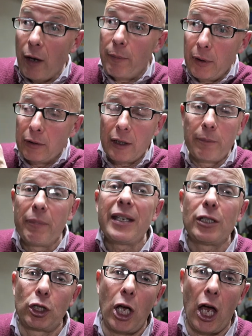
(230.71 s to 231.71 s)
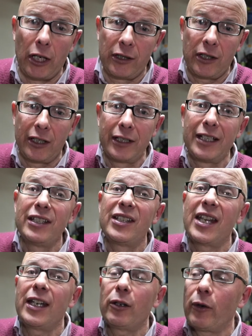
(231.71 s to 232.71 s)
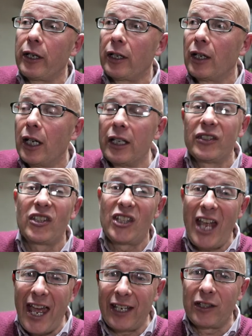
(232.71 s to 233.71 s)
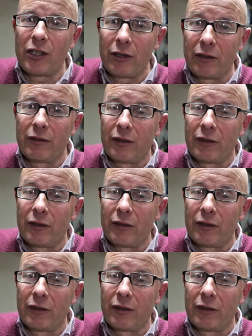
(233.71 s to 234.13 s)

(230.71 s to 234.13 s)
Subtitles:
I built a beach hut, an interior set,